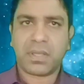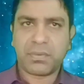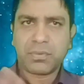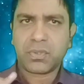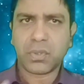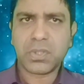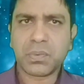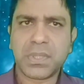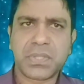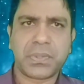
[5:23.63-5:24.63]
If you
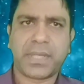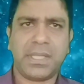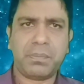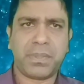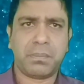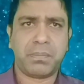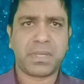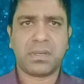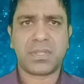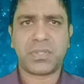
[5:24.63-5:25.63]
don't want to help him
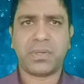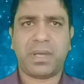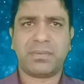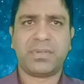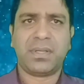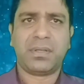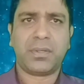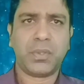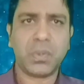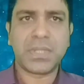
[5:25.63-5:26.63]
because you have
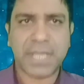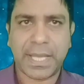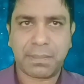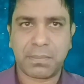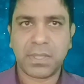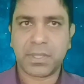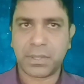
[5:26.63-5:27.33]
no time,